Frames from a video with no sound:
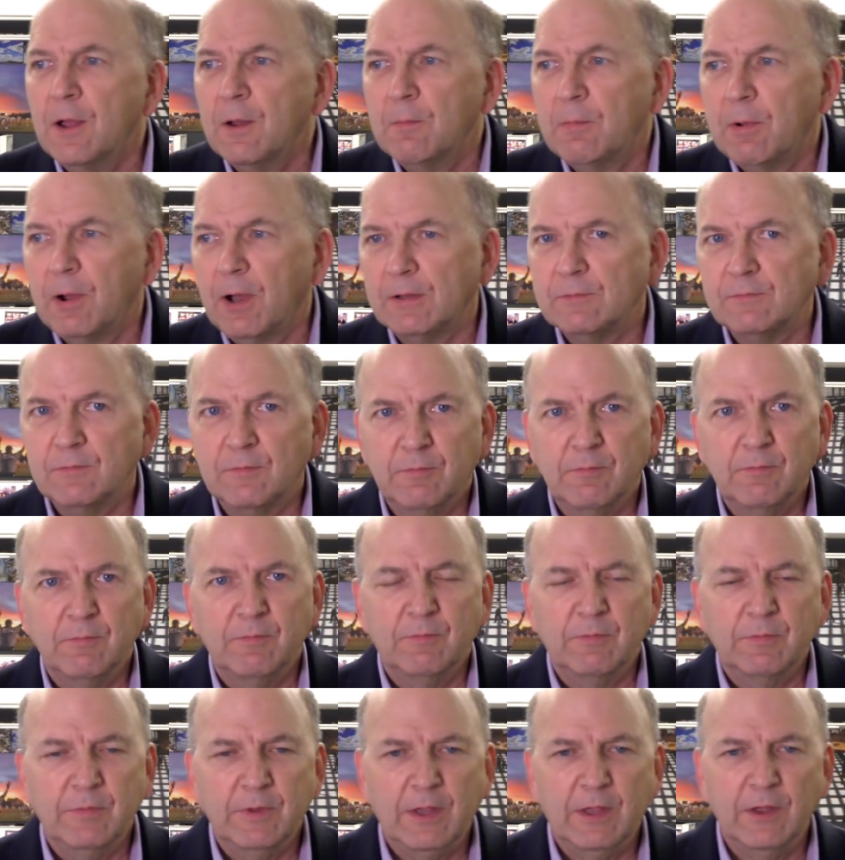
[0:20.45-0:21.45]
But,
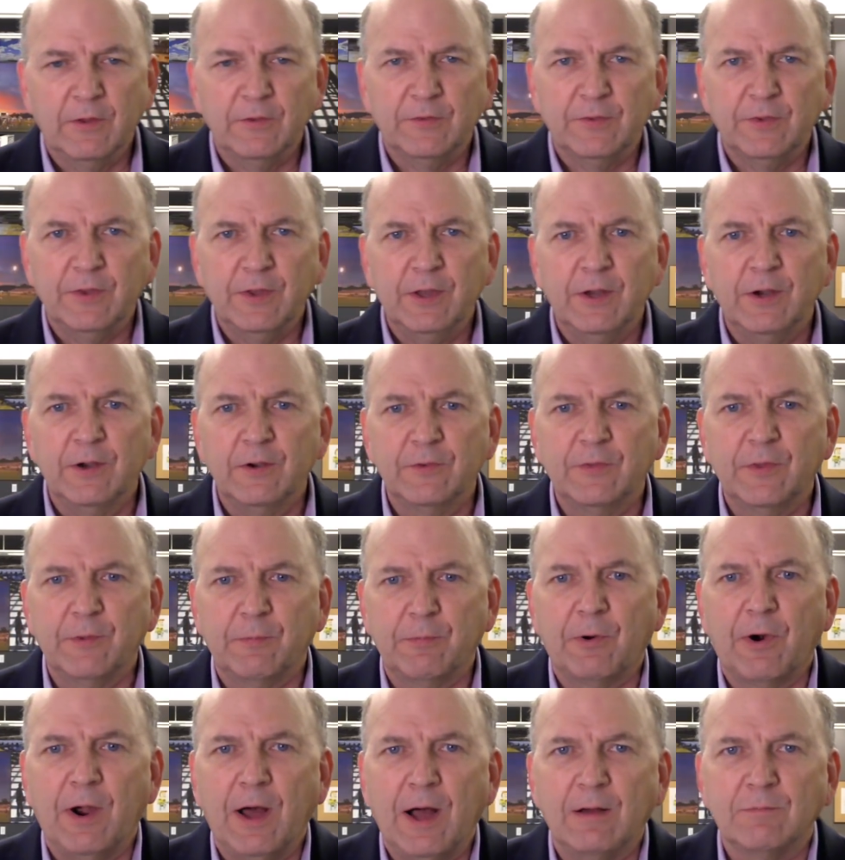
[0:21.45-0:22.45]
because here's the
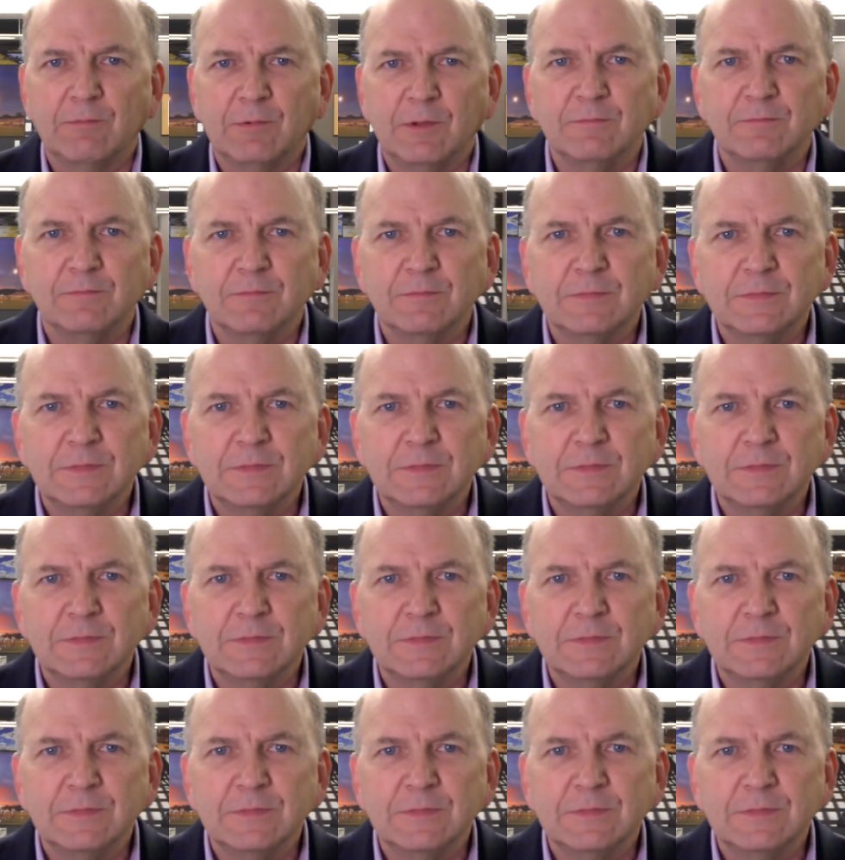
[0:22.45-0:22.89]
problem.